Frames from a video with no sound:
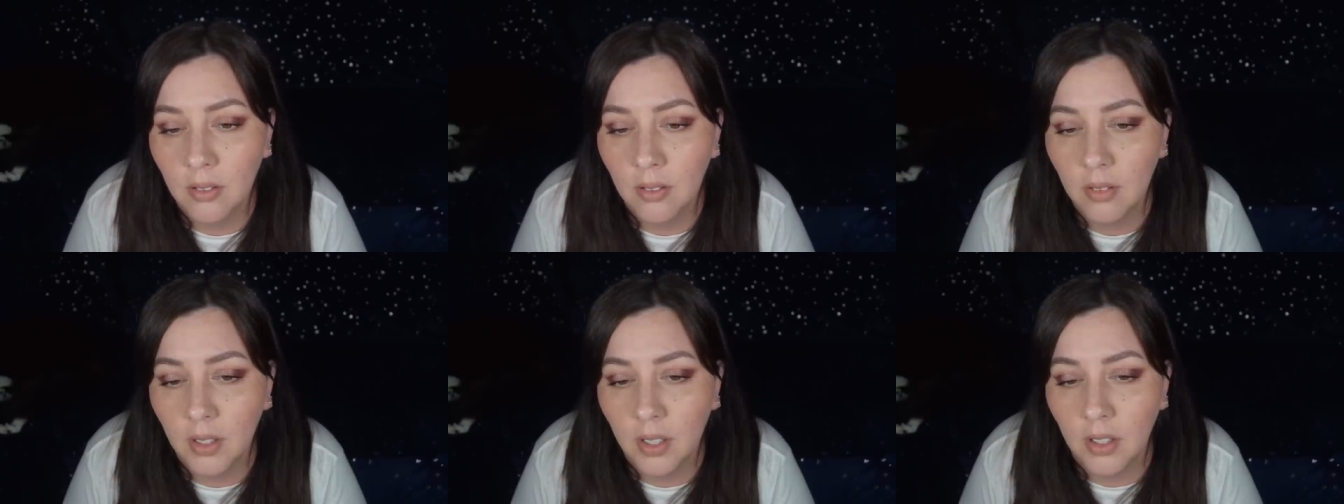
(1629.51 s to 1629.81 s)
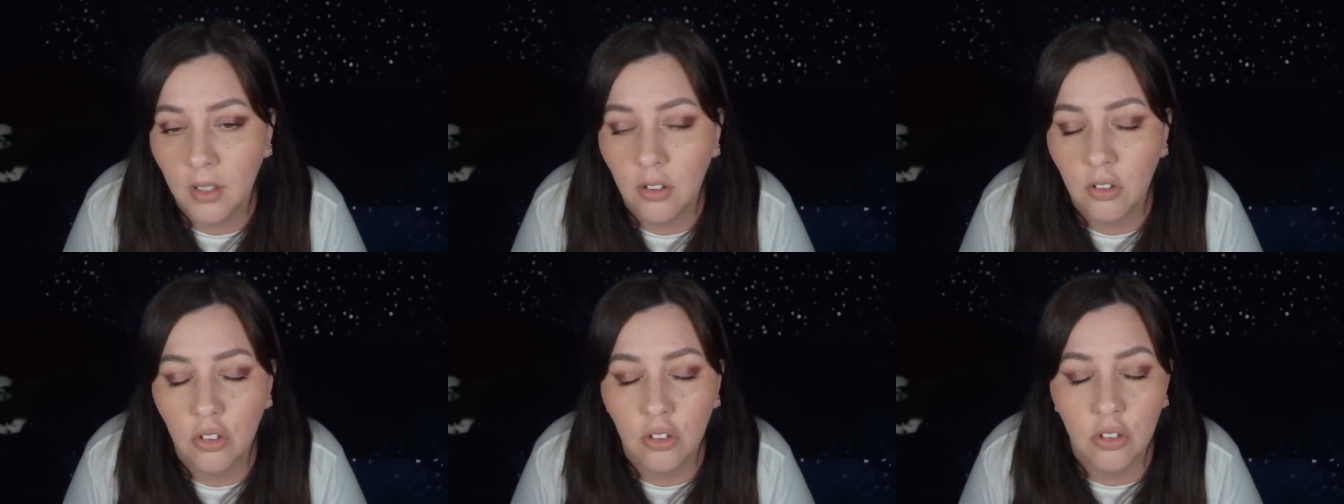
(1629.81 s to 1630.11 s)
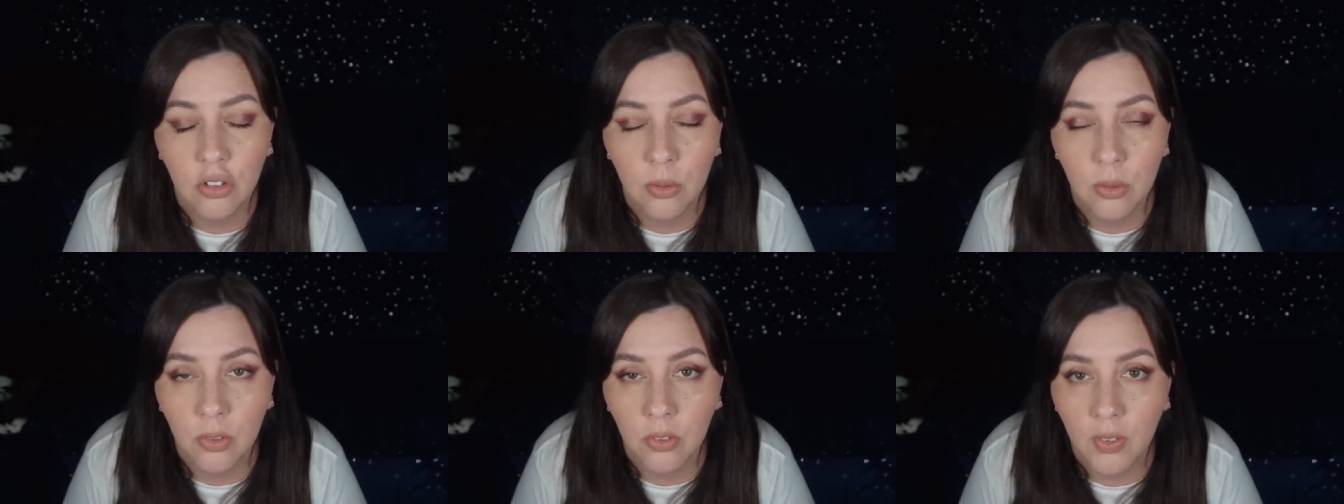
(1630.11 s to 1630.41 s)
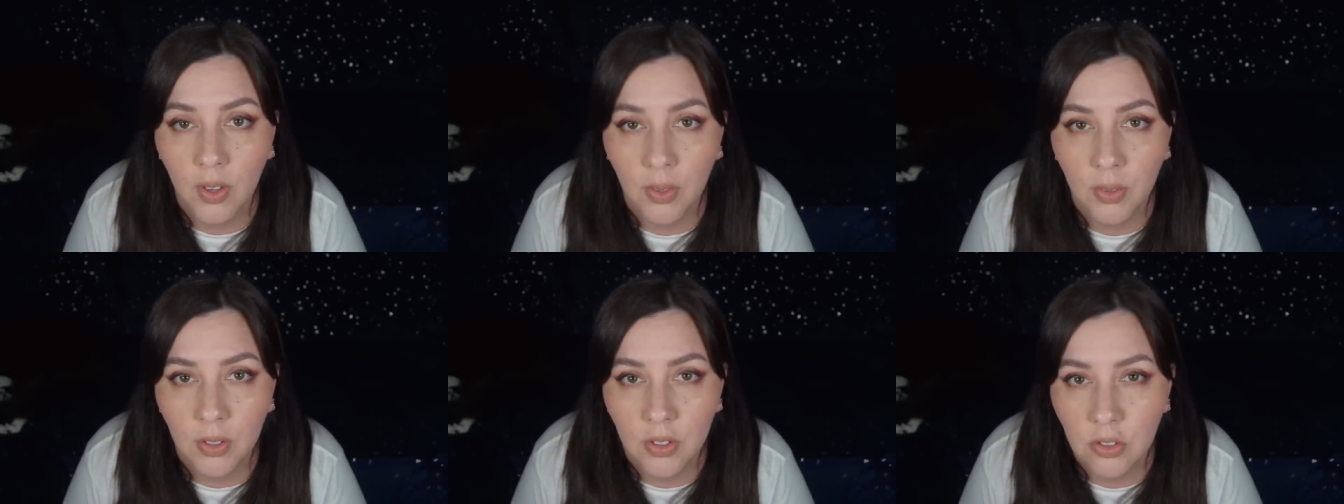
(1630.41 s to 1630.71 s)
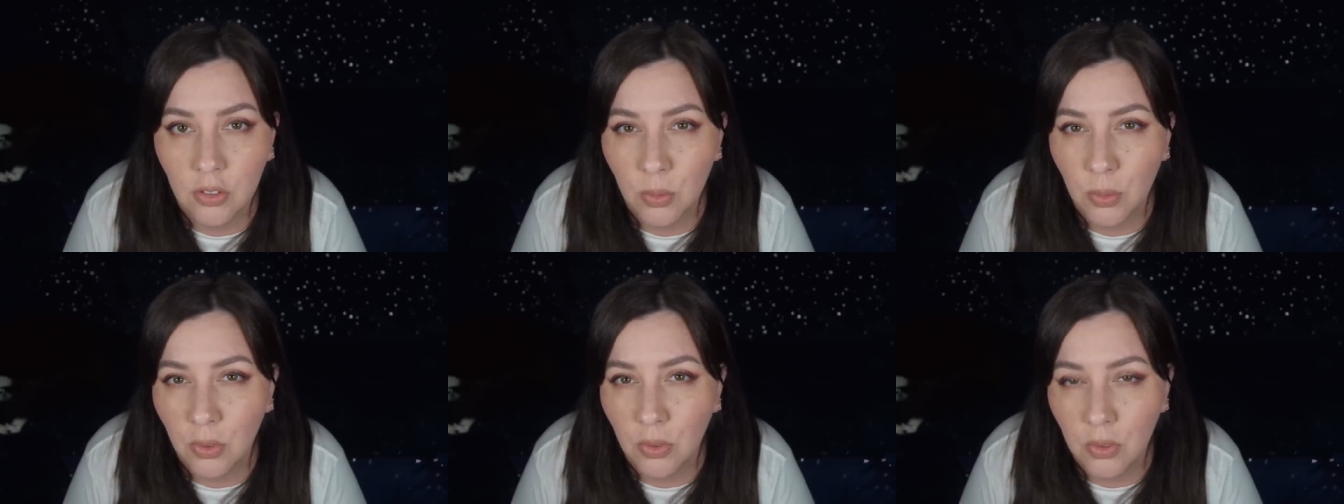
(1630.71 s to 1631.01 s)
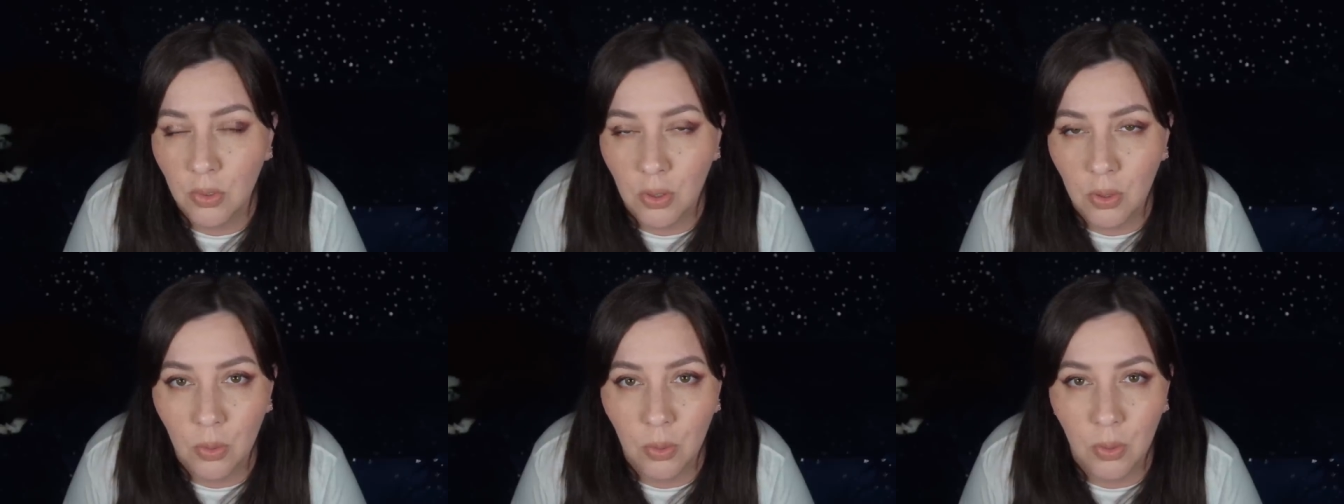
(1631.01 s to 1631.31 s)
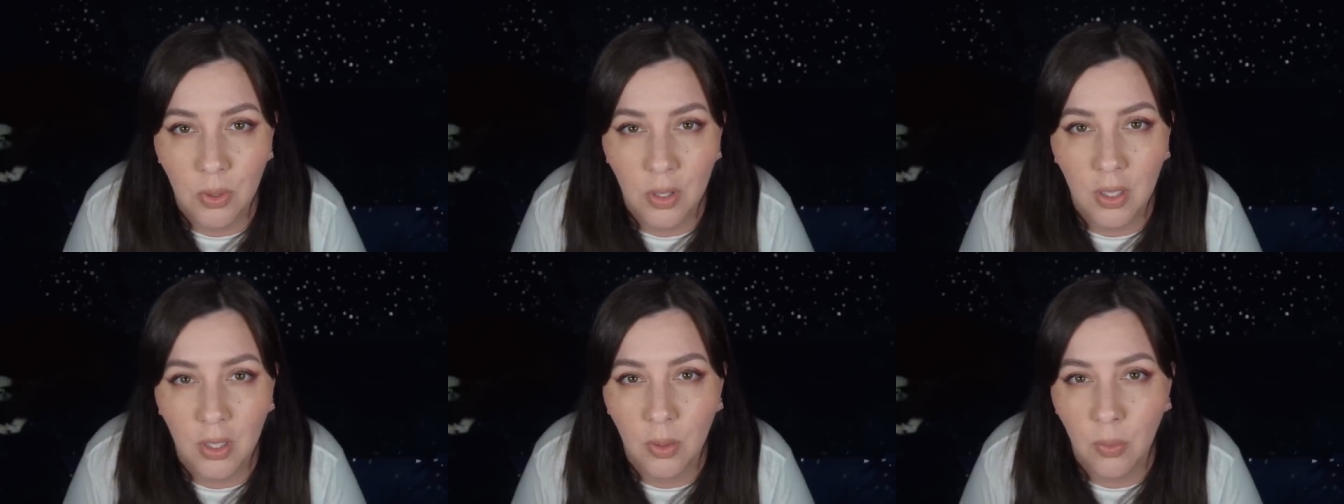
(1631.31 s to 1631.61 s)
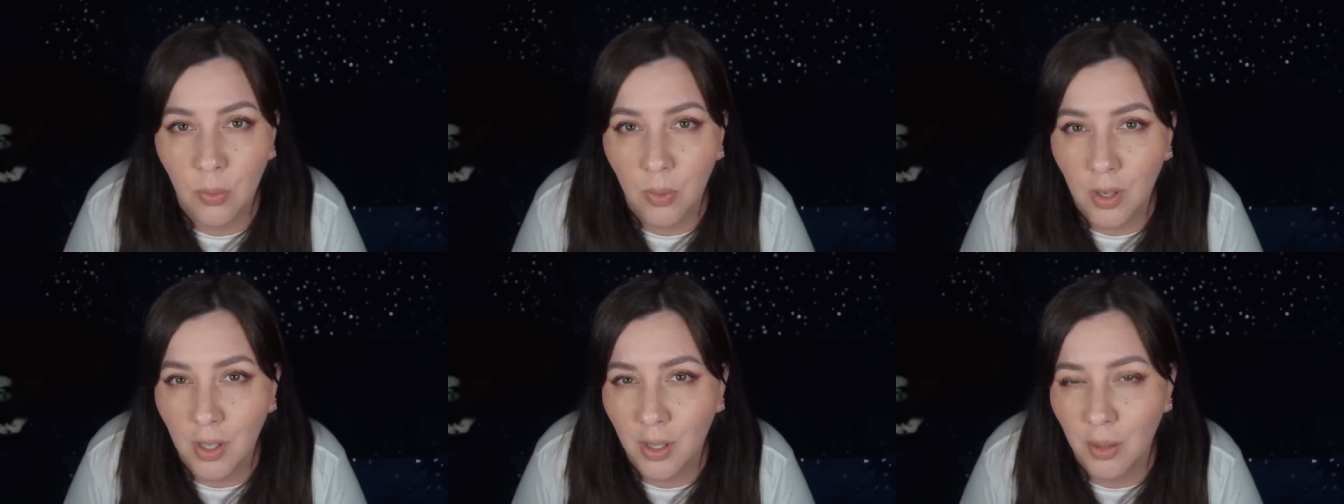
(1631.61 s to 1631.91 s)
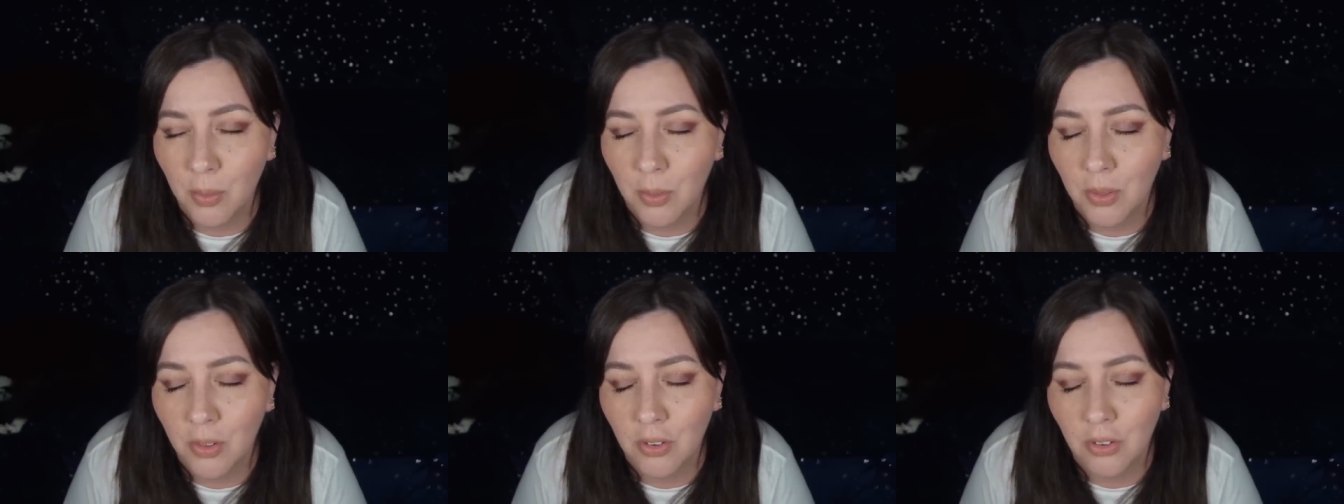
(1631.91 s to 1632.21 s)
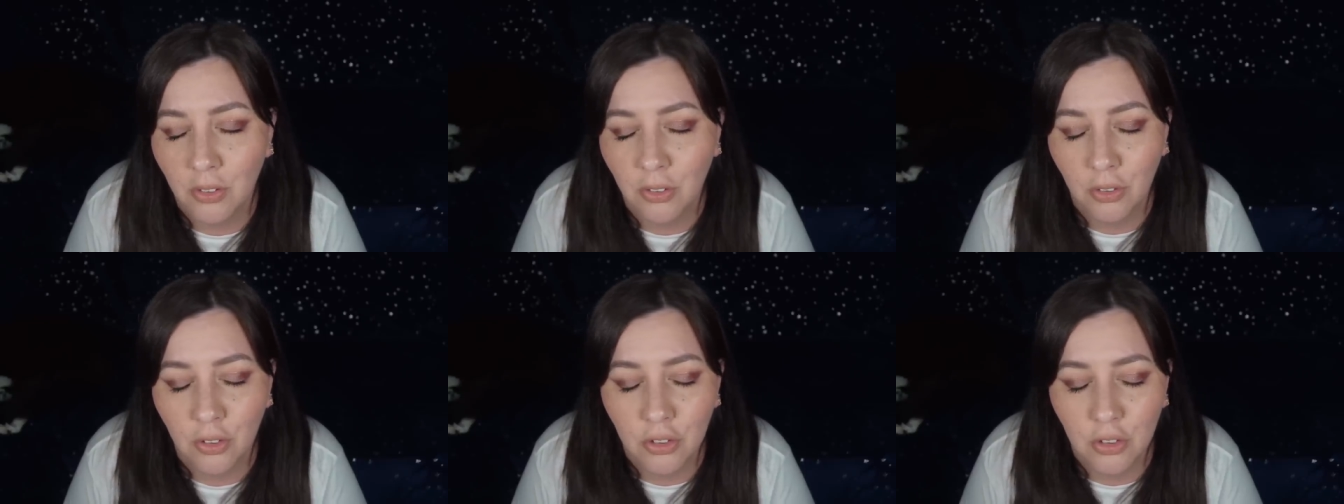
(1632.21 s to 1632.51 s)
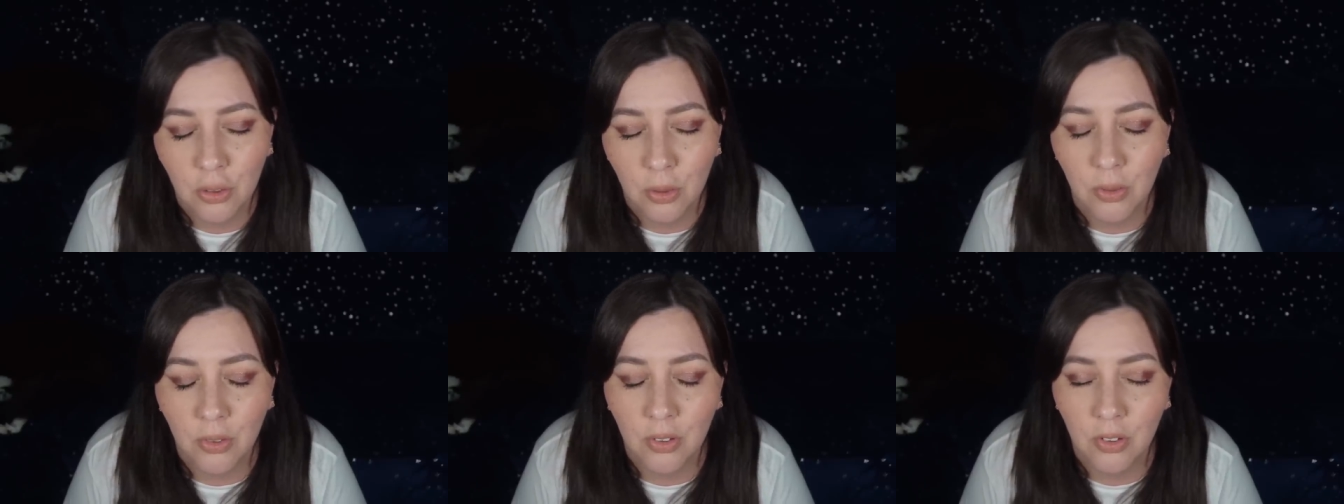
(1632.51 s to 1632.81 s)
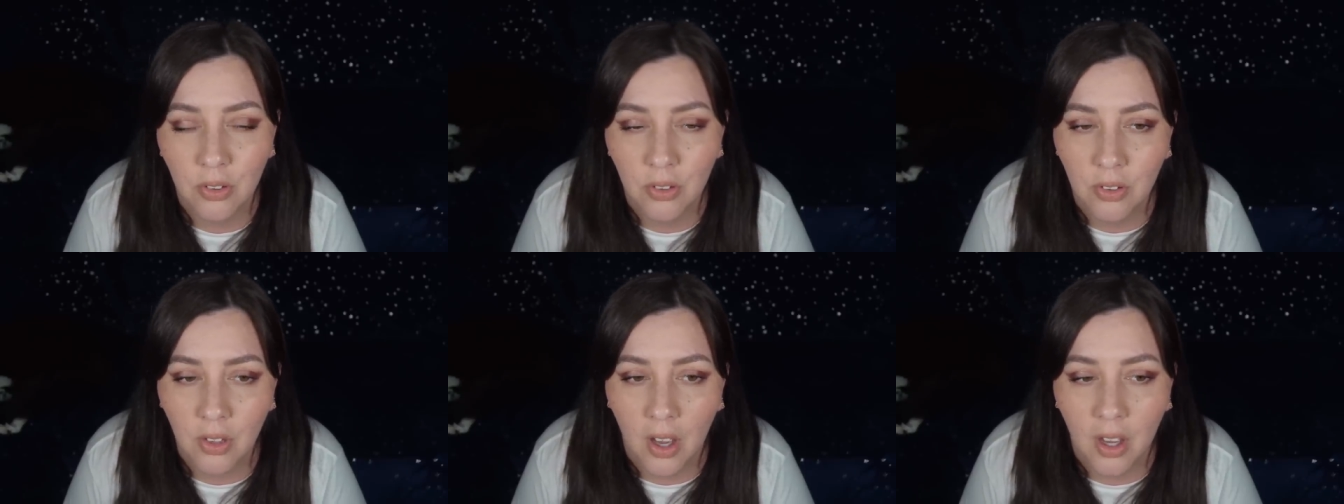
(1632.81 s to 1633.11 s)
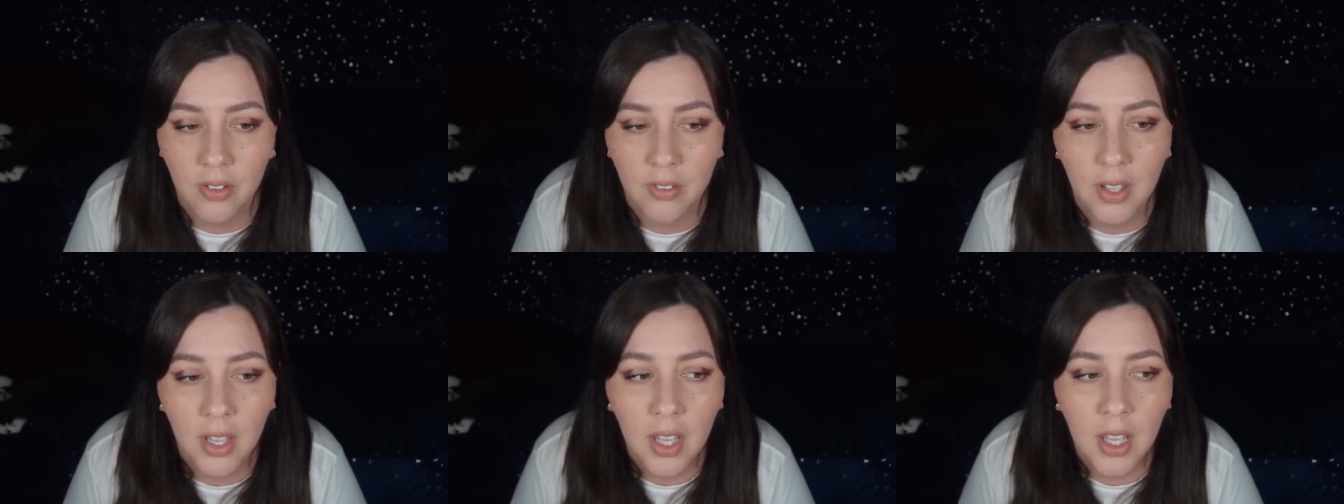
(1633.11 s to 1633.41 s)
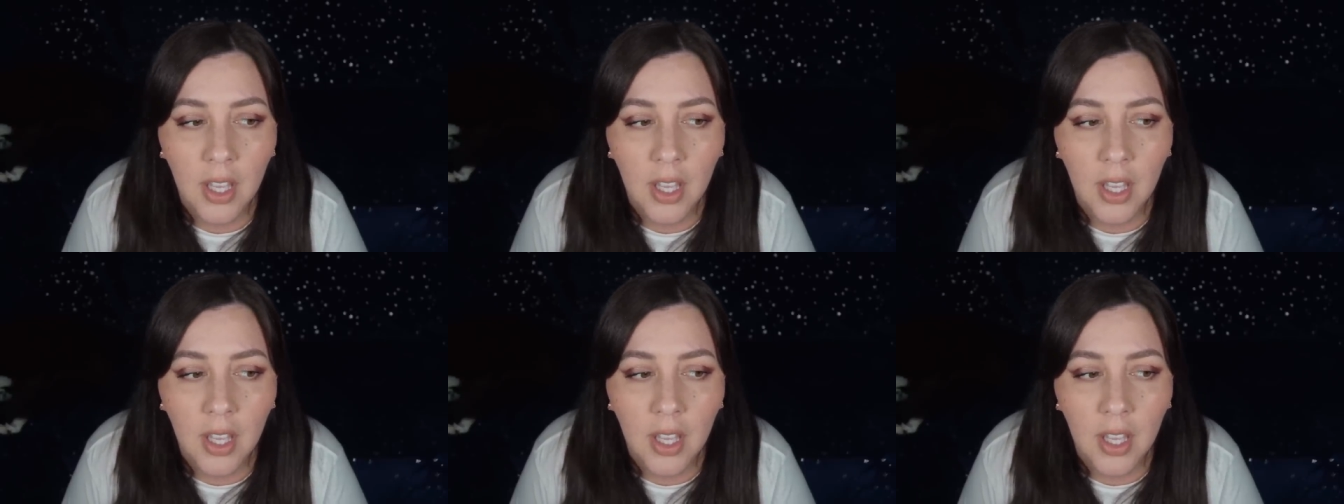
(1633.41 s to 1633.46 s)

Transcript: the condition she was found in, she was nude in the water with just her shoes and her socks.